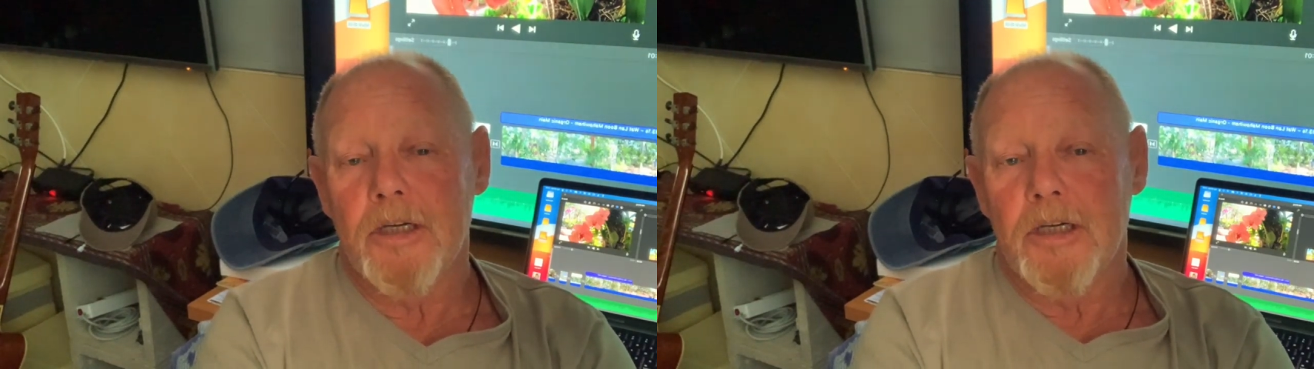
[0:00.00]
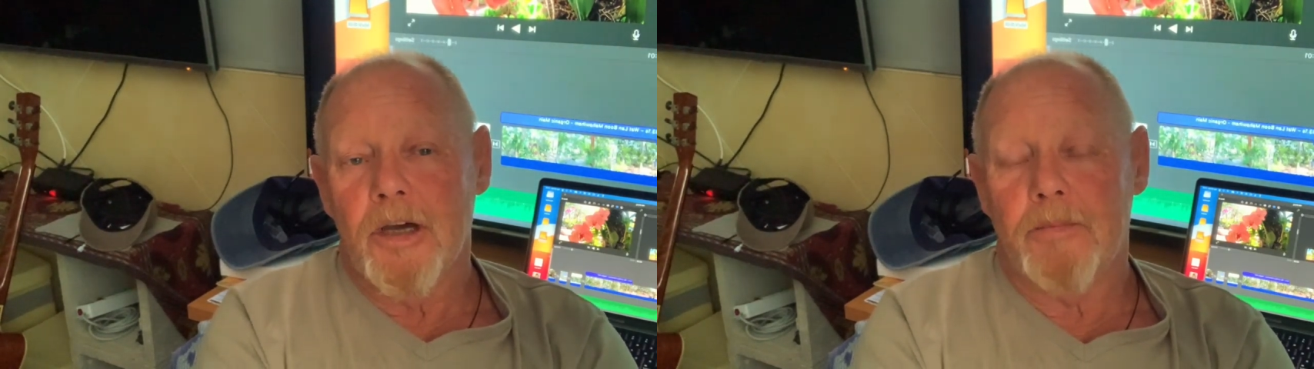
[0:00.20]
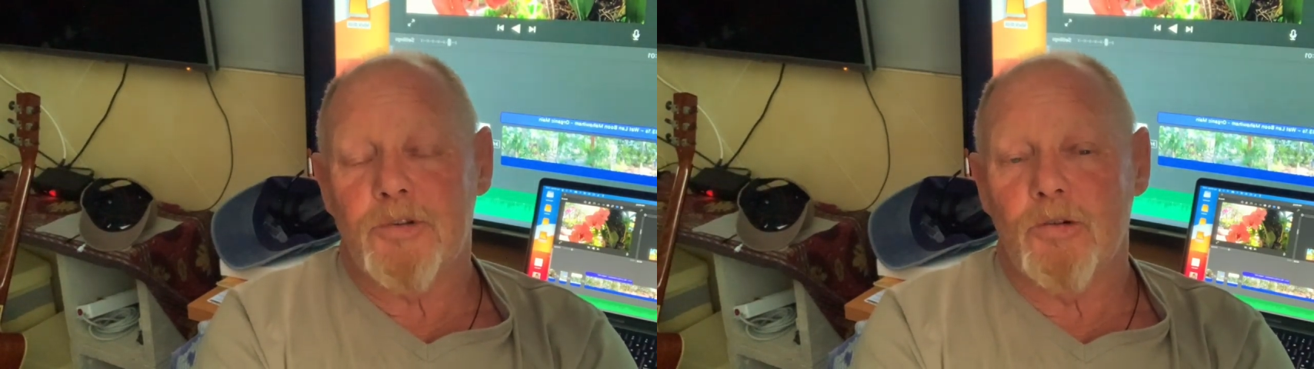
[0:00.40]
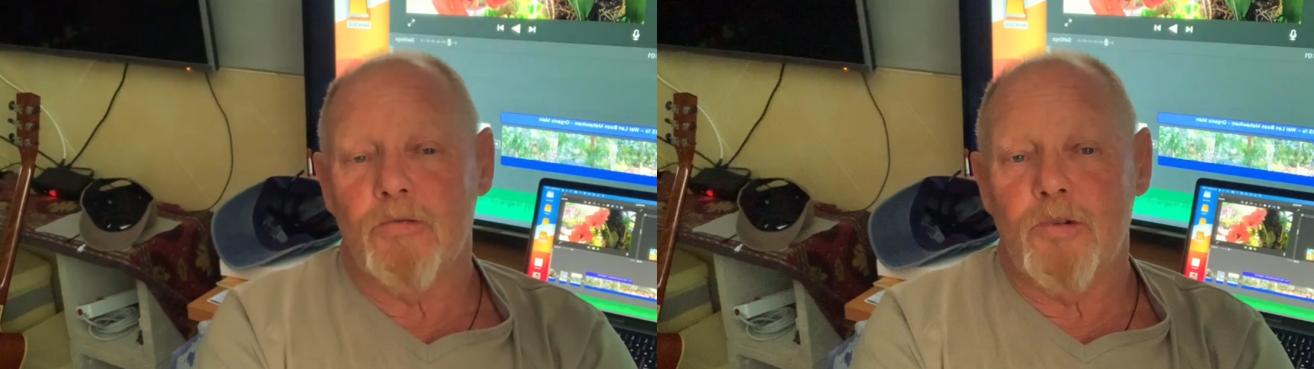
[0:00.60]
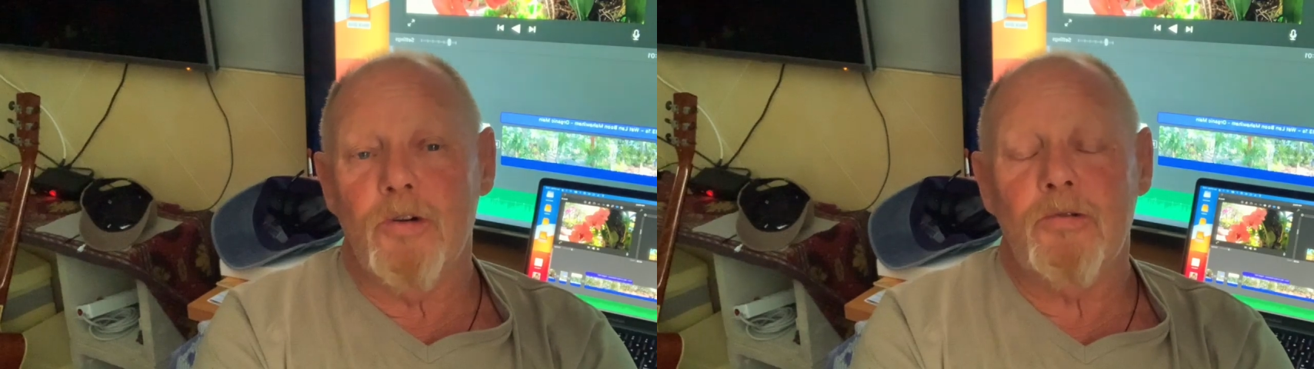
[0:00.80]
up to a
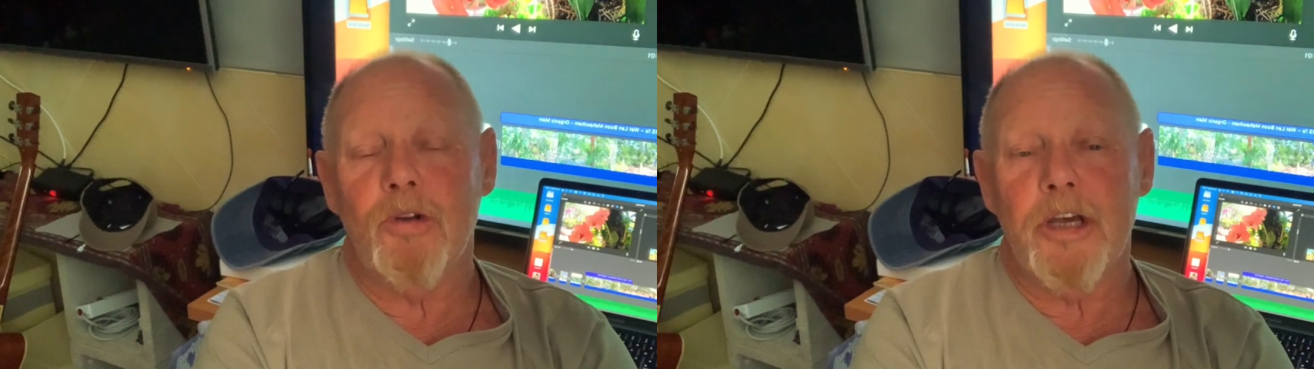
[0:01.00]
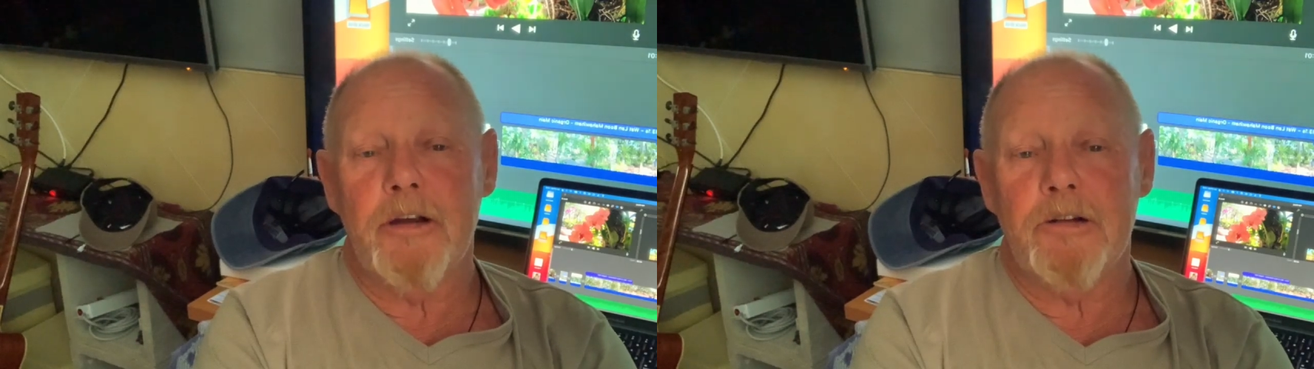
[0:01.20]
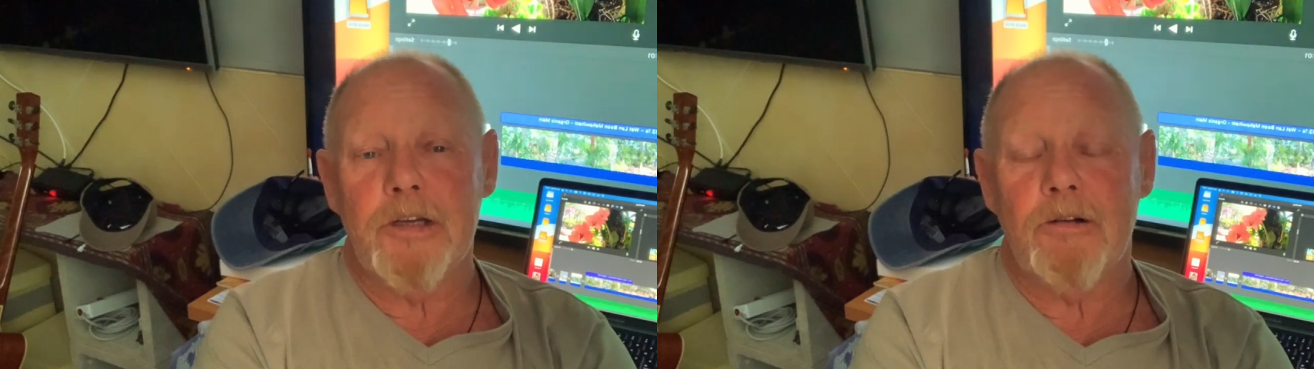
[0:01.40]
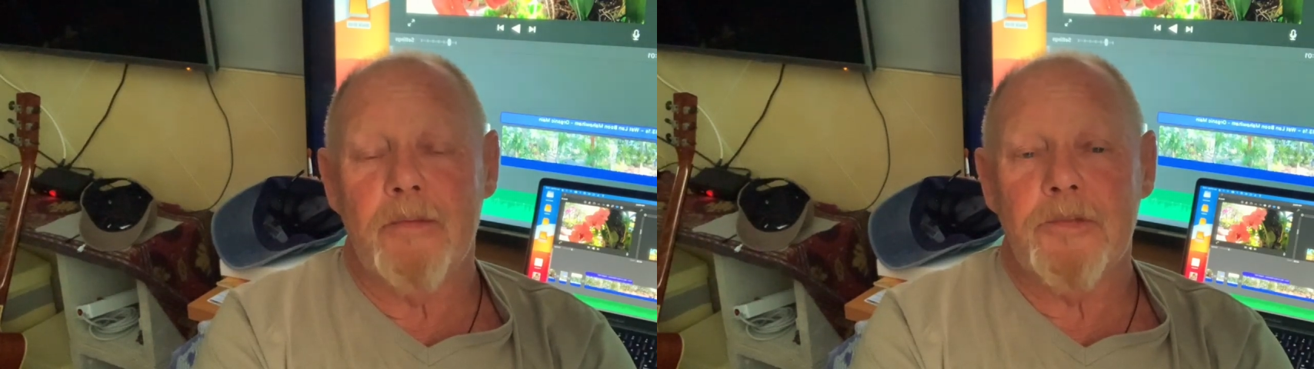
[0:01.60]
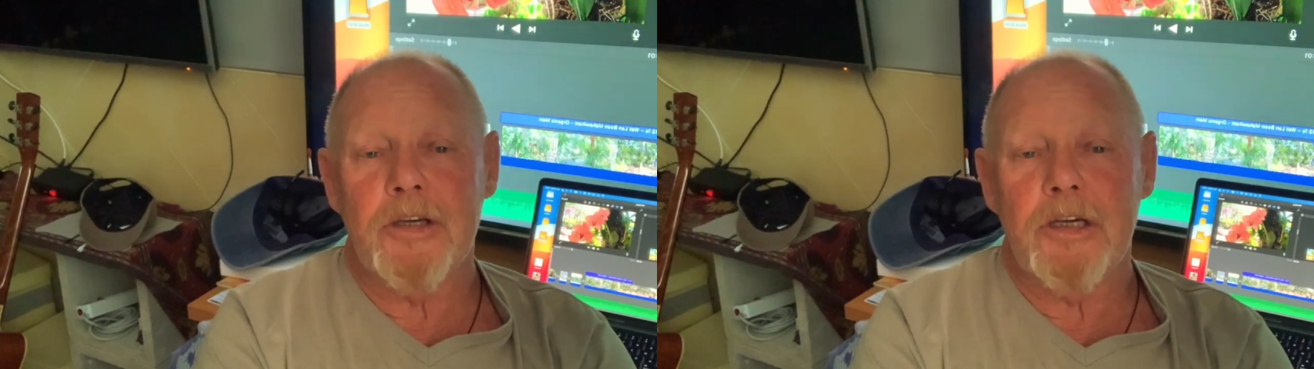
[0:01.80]
rural area
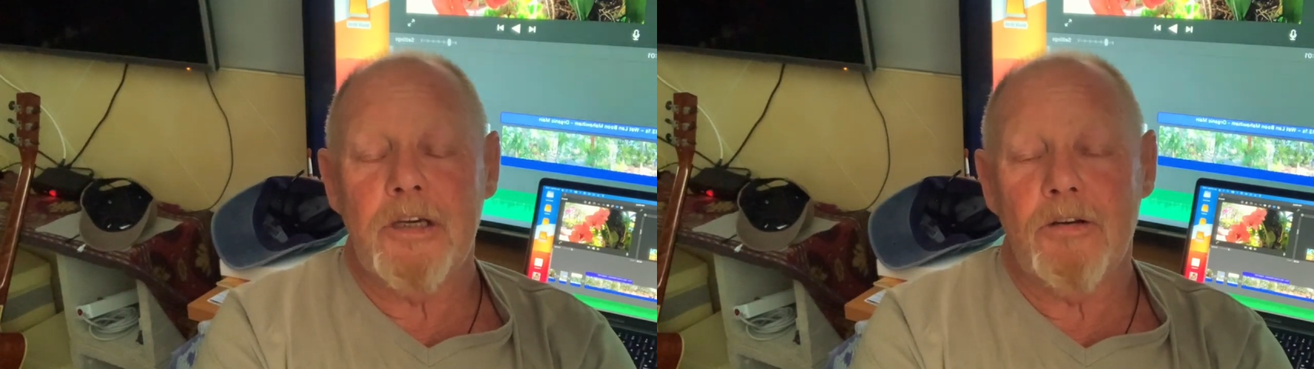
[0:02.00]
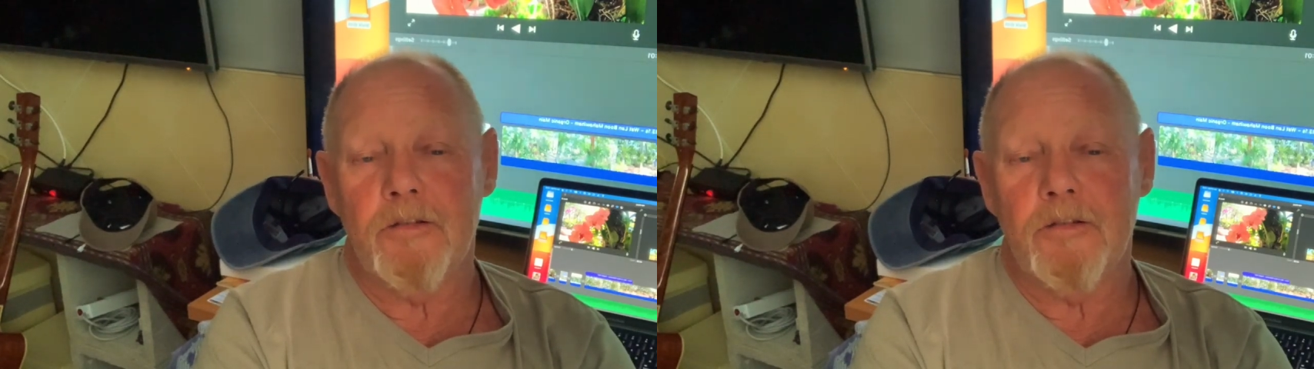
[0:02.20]
up there.